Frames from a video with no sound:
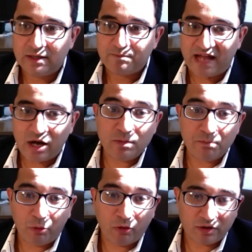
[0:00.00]
how
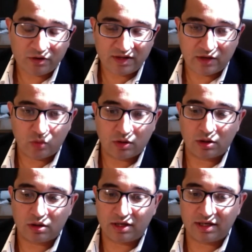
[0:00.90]
important they
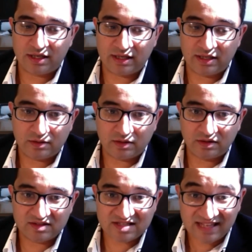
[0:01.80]
were in
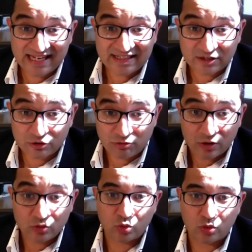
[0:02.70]
laying the
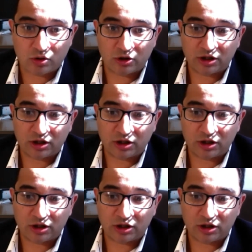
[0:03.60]
groundwork